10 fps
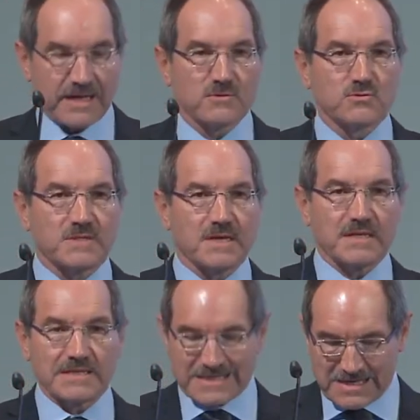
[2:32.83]

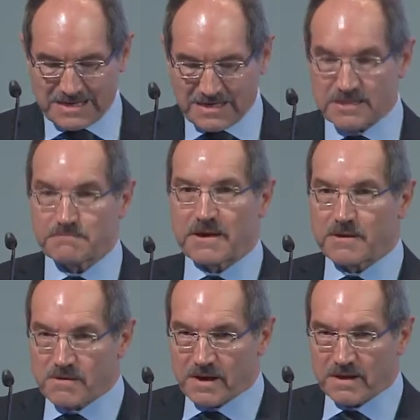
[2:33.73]
association that
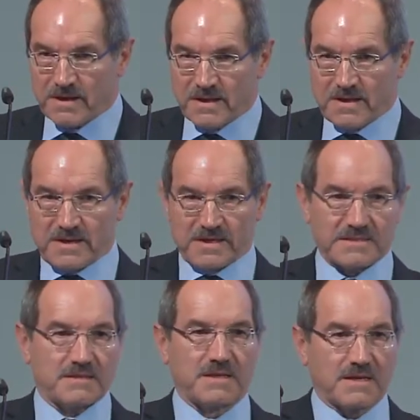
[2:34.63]
represents the
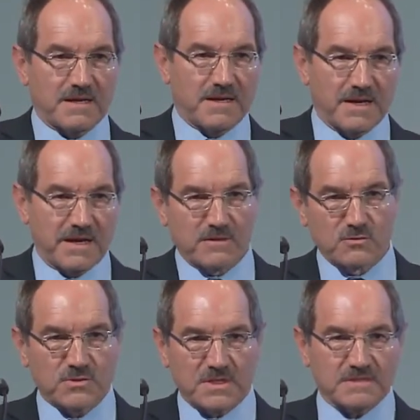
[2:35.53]
digital industry
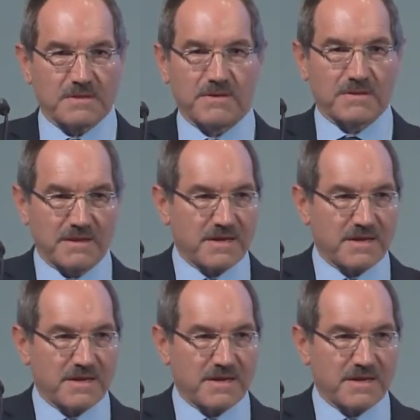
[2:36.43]
of Spain,